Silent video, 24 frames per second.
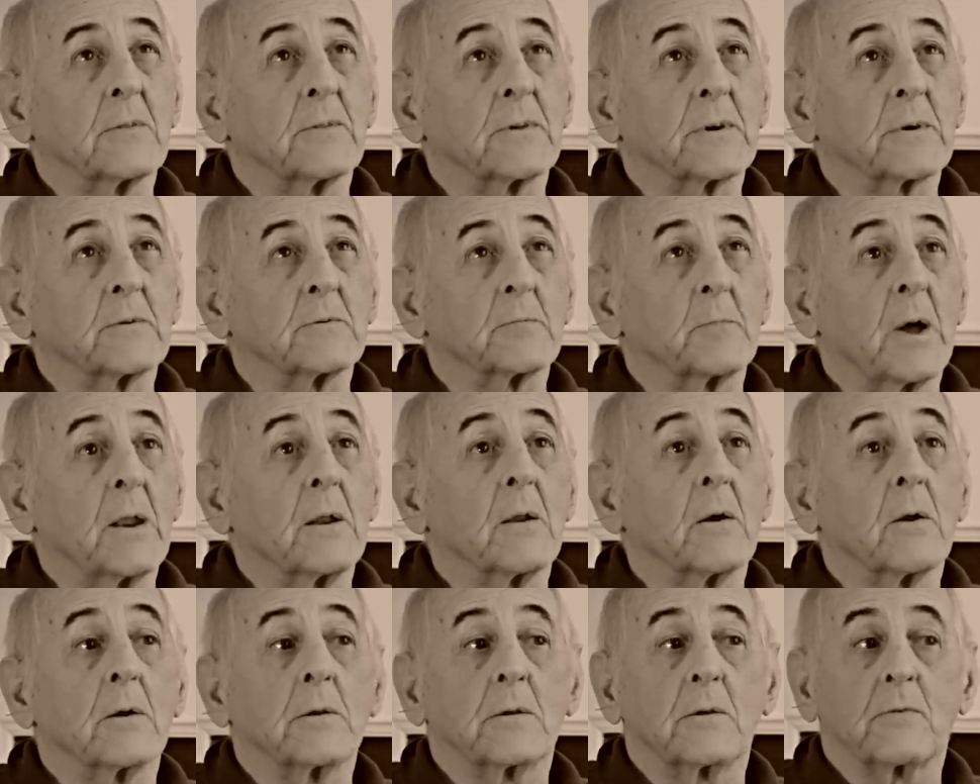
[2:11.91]

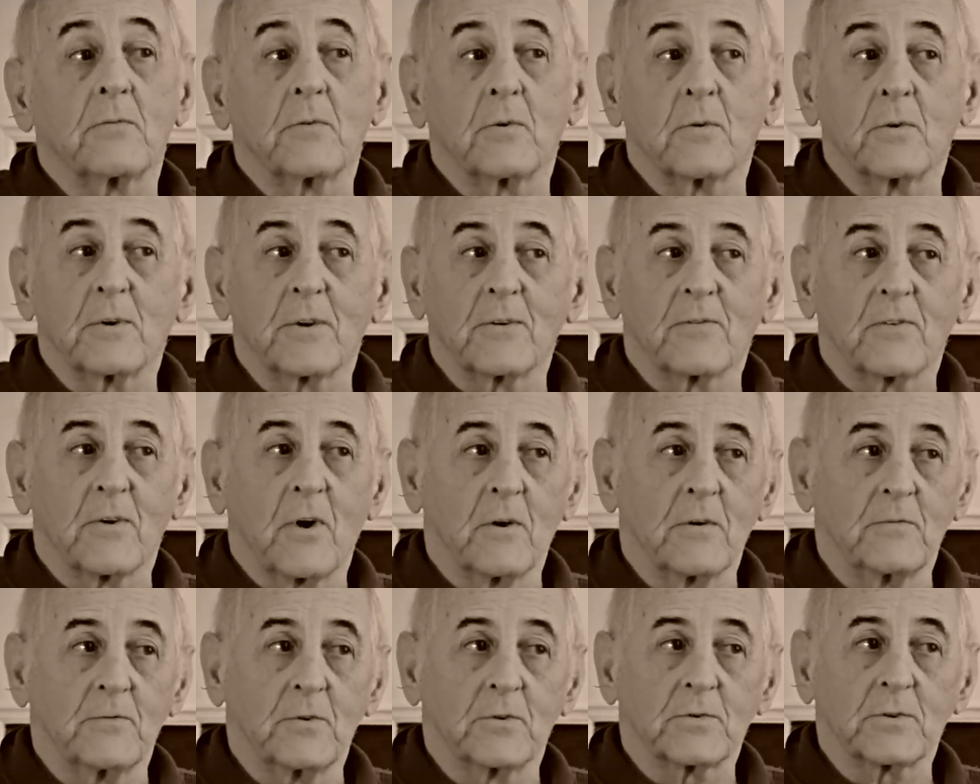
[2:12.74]

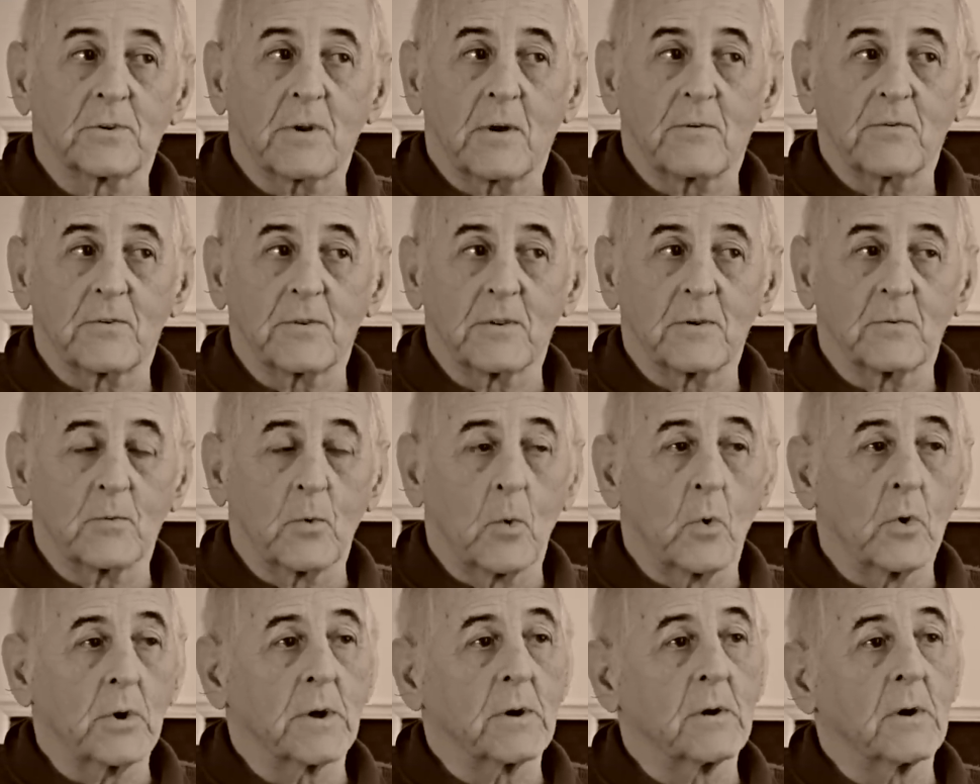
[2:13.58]
1945, just after the
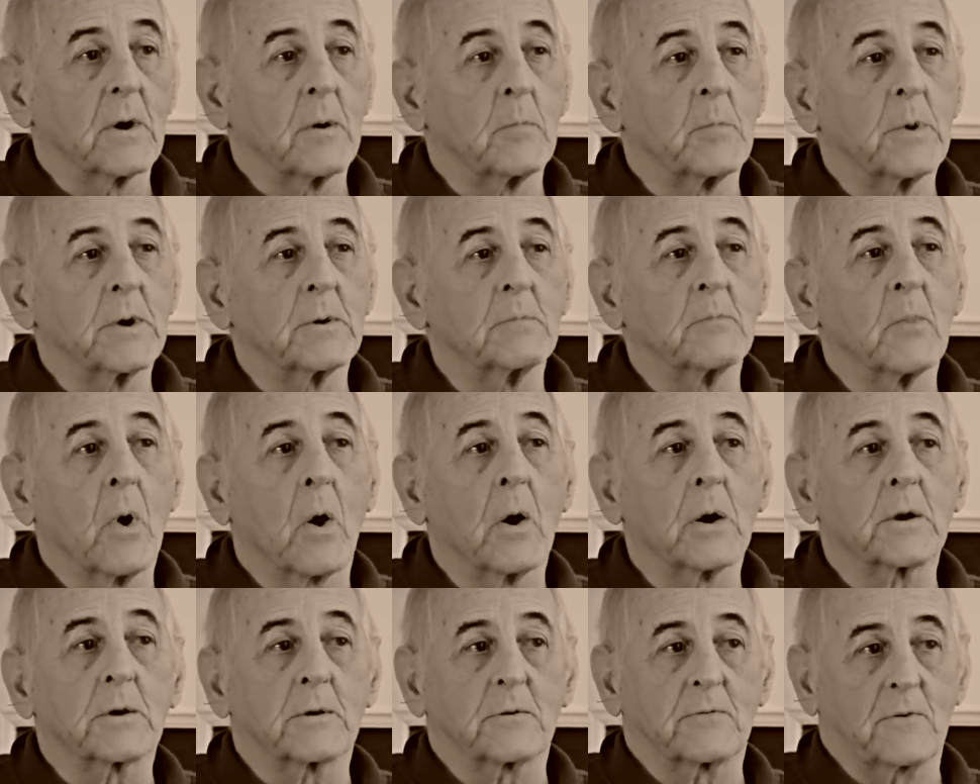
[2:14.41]
war, and he got a big
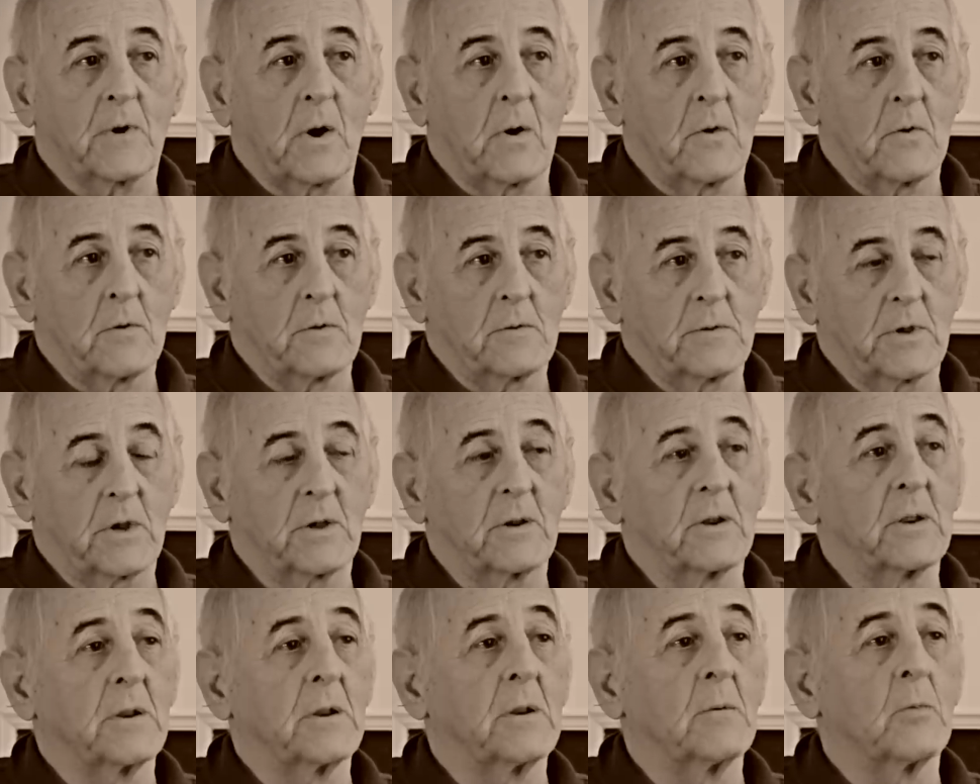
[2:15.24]
microphone. You
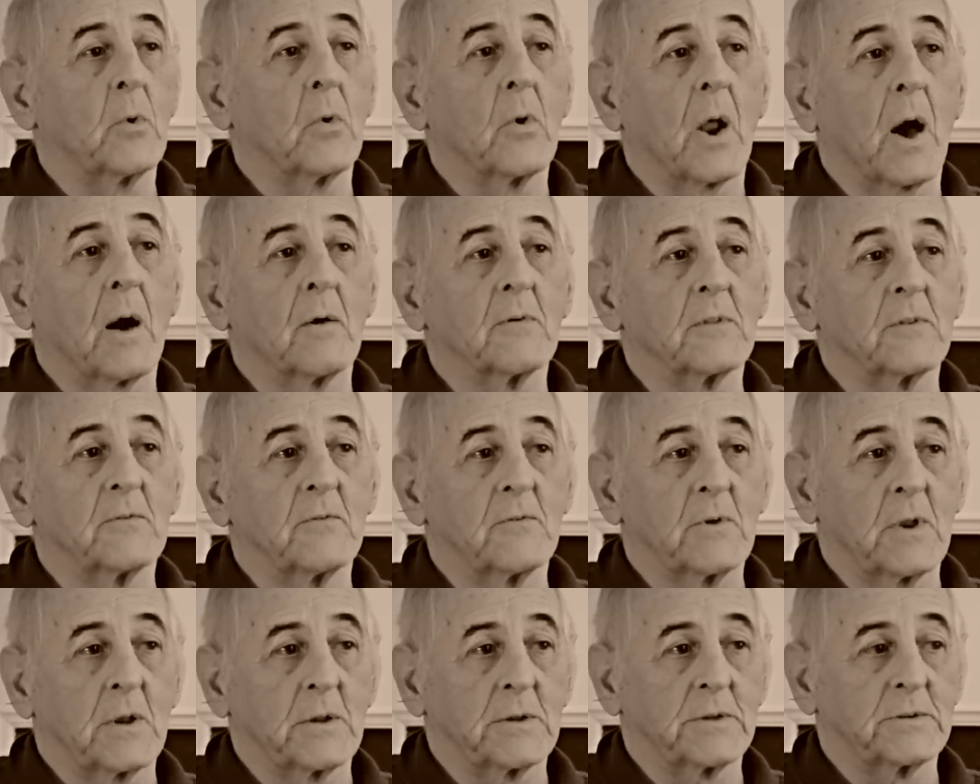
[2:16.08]
could hear him all over the
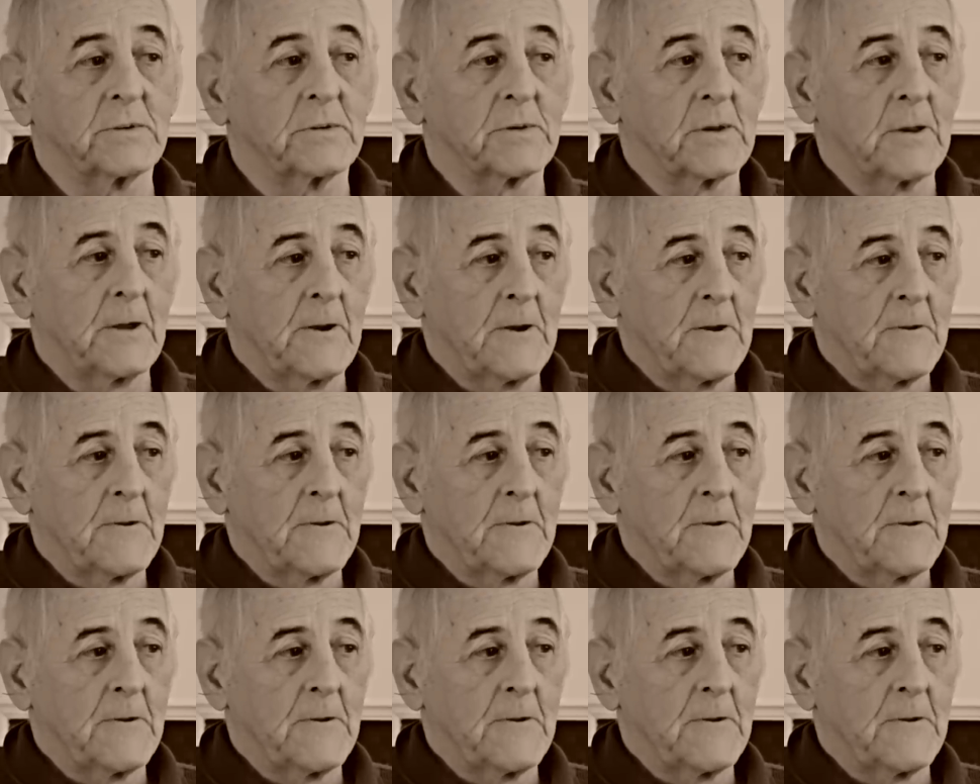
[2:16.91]
village.